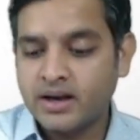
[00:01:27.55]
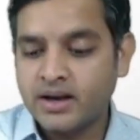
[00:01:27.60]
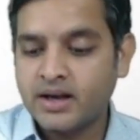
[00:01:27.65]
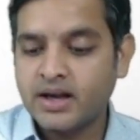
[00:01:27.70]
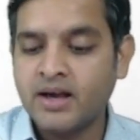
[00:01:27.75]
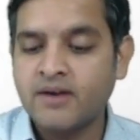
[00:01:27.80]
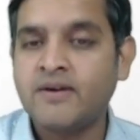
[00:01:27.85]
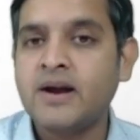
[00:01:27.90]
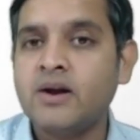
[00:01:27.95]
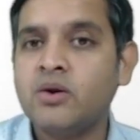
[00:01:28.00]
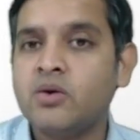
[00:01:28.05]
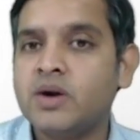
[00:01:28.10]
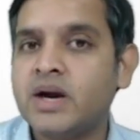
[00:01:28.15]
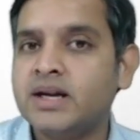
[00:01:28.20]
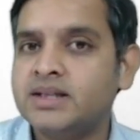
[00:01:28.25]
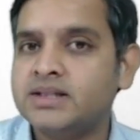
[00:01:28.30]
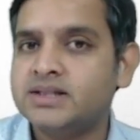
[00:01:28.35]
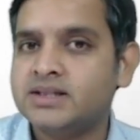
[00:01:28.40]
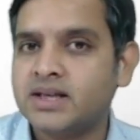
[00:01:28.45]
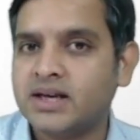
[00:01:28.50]
If I look
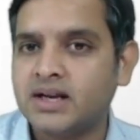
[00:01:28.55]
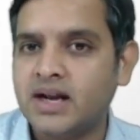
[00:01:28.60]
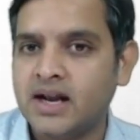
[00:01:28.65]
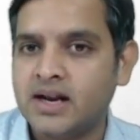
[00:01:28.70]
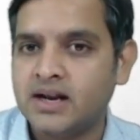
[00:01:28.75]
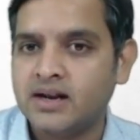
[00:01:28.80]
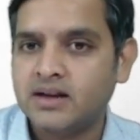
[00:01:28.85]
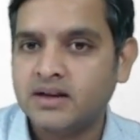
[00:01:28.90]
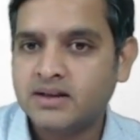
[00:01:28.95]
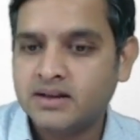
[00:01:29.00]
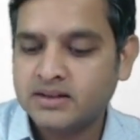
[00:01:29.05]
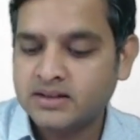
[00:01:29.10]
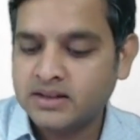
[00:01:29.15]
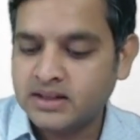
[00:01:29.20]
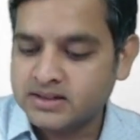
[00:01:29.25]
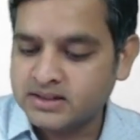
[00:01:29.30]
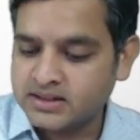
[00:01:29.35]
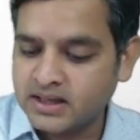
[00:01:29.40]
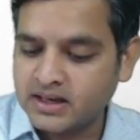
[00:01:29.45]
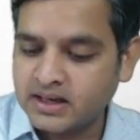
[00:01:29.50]
at the
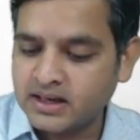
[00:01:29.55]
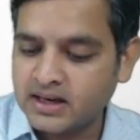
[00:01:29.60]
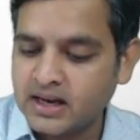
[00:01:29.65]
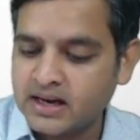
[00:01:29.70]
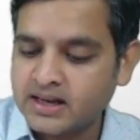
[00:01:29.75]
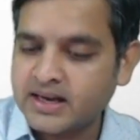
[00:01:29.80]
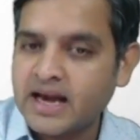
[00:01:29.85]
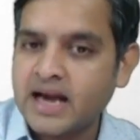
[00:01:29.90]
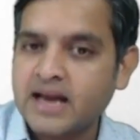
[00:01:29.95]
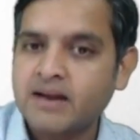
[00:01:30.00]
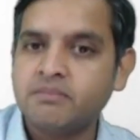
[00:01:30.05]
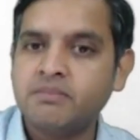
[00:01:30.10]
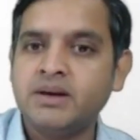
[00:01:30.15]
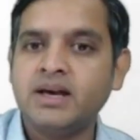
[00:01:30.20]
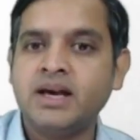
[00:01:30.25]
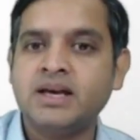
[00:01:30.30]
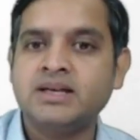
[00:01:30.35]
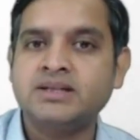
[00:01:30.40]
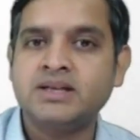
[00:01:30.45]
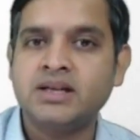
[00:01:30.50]
signal can be
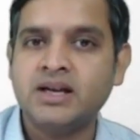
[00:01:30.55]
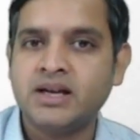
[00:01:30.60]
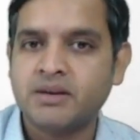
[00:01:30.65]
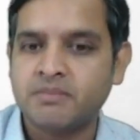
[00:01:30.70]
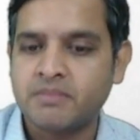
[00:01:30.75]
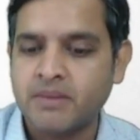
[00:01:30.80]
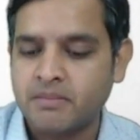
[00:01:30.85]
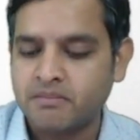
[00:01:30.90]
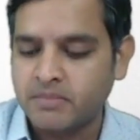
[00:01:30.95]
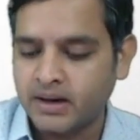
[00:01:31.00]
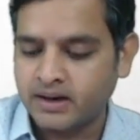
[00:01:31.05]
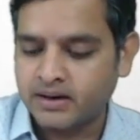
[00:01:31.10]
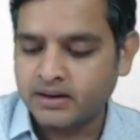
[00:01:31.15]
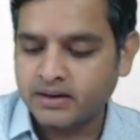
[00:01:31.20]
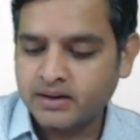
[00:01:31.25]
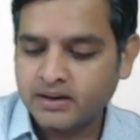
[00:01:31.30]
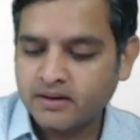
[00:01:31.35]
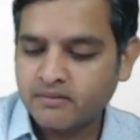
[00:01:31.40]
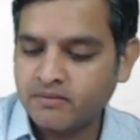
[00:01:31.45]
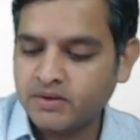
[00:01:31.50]
easily remembered
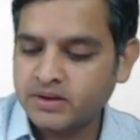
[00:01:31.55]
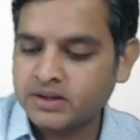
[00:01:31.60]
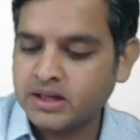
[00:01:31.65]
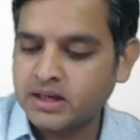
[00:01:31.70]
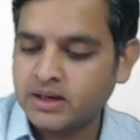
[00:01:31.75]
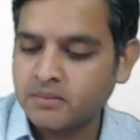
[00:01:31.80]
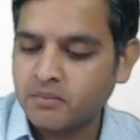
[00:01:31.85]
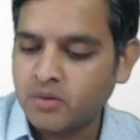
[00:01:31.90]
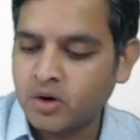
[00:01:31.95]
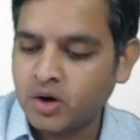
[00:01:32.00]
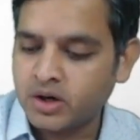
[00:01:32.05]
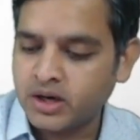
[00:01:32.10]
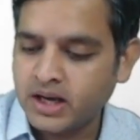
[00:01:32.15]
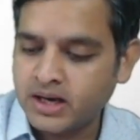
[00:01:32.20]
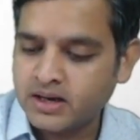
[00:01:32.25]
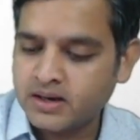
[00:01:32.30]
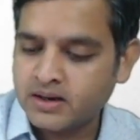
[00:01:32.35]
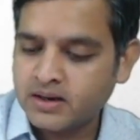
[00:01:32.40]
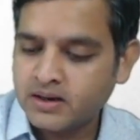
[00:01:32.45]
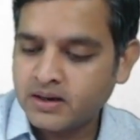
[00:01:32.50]
with a
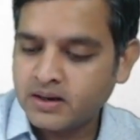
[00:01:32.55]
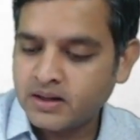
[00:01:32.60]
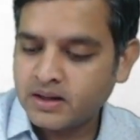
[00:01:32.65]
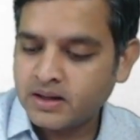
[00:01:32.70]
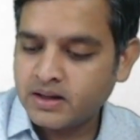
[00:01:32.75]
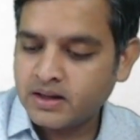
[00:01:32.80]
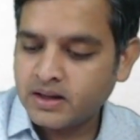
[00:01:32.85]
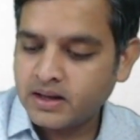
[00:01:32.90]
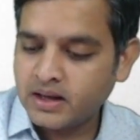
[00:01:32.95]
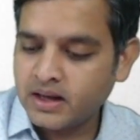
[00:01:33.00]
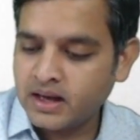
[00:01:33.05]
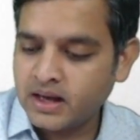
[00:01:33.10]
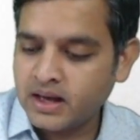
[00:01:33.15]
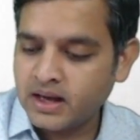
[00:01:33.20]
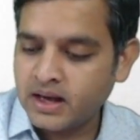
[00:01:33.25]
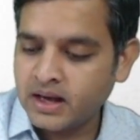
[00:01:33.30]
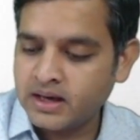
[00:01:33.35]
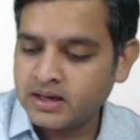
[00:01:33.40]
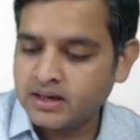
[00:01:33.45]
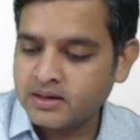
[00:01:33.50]
mnemonic
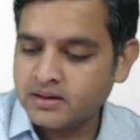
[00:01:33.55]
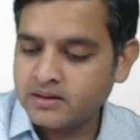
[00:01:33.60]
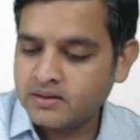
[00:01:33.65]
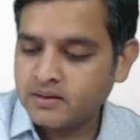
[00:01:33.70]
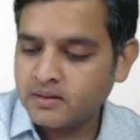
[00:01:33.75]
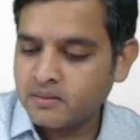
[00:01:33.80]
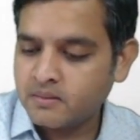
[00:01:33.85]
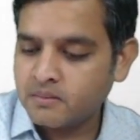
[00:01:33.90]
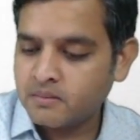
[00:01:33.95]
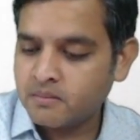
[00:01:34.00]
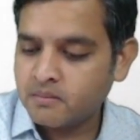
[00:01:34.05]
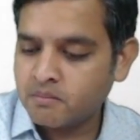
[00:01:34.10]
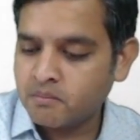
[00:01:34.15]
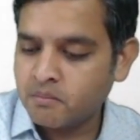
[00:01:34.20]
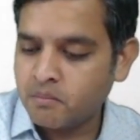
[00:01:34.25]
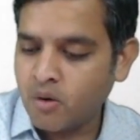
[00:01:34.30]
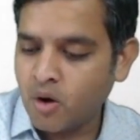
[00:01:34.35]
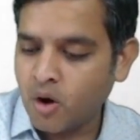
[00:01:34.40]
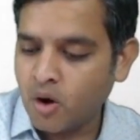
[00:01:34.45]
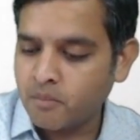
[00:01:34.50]
in
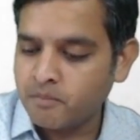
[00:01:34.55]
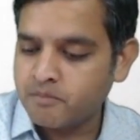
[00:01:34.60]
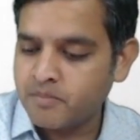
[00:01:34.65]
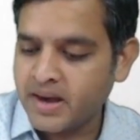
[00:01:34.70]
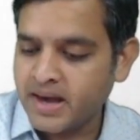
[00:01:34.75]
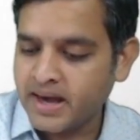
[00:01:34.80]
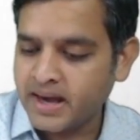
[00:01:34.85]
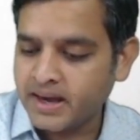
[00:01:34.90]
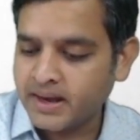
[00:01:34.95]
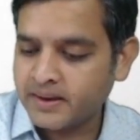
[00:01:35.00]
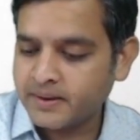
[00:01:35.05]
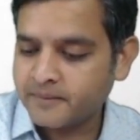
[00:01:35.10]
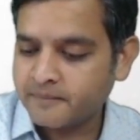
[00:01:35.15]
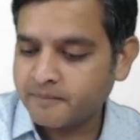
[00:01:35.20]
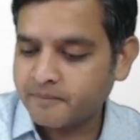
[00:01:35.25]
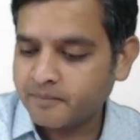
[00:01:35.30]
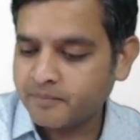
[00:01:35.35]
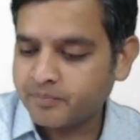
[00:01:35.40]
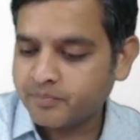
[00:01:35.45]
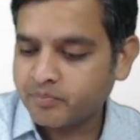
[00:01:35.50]
Bombay.
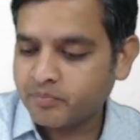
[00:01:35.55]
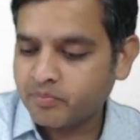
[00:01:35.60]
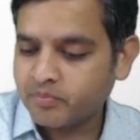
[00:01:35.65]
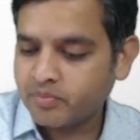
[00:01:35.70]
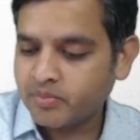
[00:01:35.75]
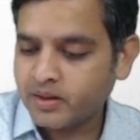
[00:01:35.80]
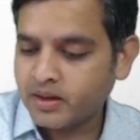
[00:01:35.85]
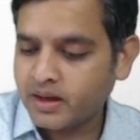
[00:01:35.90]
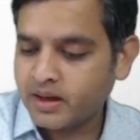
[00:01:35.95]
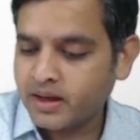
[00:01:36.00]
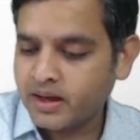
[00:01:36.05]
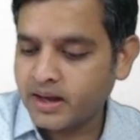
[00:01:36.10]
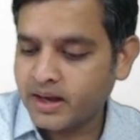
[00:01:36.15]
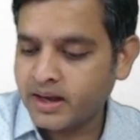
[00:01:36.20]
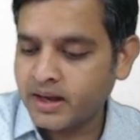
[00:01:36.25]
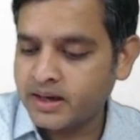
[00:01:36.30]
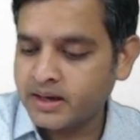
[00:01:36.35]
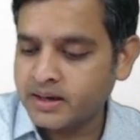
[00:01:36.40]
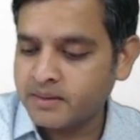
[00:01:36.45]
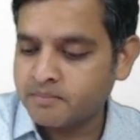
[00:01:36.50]

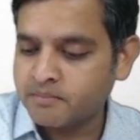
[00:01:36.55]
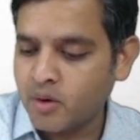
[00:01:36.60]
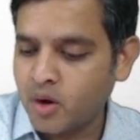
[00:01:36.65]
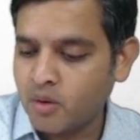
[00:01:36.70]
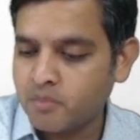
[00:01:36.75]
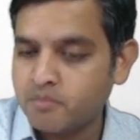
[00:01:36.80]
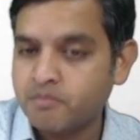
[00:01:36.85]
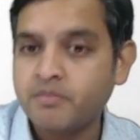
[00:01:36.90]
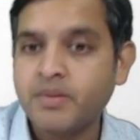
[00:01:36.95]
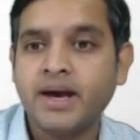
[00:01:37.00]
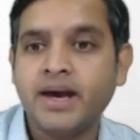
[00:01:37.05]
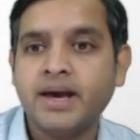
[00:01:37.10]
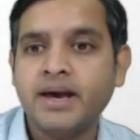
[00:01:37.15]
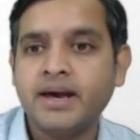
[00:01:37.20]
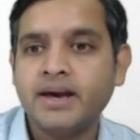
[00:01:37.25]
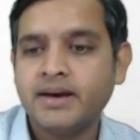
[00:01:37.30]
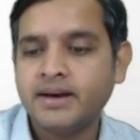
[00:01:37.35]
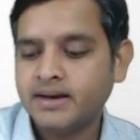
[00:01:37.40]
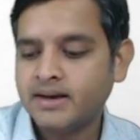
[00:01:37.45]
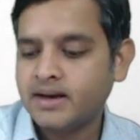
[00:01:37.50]
In
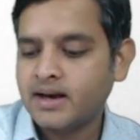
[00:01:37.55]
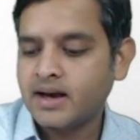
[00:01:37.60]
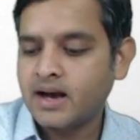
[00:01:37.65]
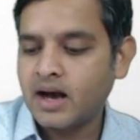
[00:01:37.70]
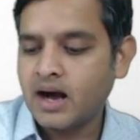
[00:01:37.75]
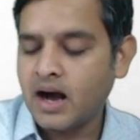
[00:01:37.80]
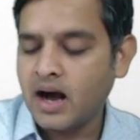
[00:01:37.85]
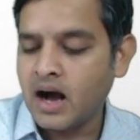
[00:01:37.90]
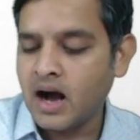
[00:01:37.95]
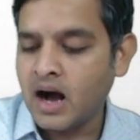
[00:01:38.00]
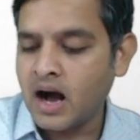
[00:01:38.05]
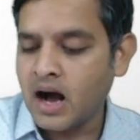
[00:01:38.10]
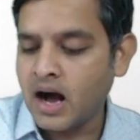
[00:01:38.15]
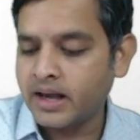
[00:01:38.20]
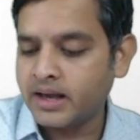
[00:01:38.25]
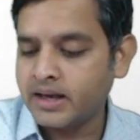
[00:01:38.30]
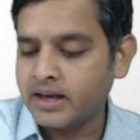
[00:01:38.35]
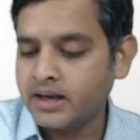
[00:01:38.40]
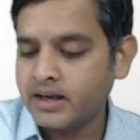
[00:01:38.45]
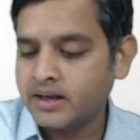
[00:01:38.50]
Bombay,
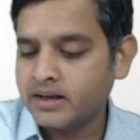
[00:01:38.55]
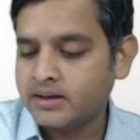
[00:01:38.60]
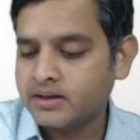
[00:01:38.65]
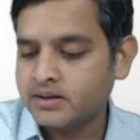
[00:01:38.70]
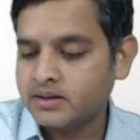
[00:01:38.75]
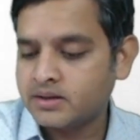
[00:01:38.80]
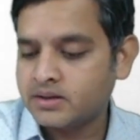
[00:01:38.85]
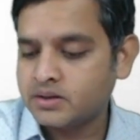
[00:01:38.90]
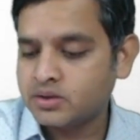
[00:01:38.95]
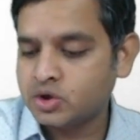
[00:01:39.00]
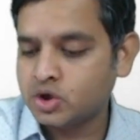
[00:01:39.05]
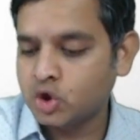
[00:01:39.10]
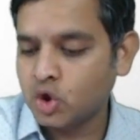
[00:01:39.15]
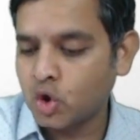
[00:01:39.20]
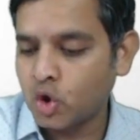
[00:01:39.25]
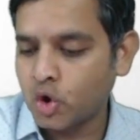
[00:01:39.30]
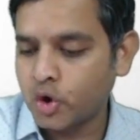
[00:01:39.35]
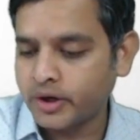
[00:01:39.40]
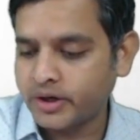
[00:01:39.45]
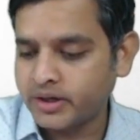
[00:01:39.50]
I
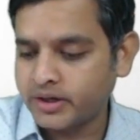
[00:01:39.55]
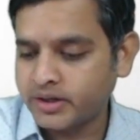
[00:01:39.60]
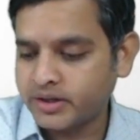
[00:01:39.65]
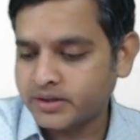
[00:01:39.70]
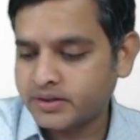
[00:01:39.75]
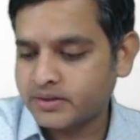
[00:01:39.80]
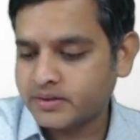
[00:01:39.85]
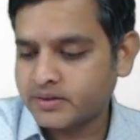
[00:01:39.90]
don't.